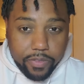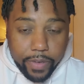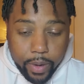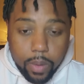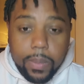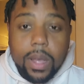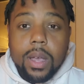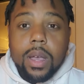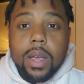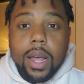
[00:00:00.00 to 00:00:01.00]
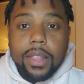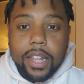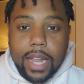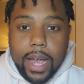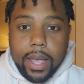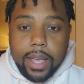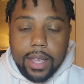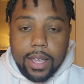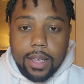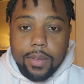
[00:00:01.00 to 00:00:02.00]
film, The Lion
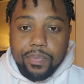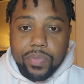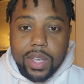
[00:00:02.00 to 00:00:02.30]
King.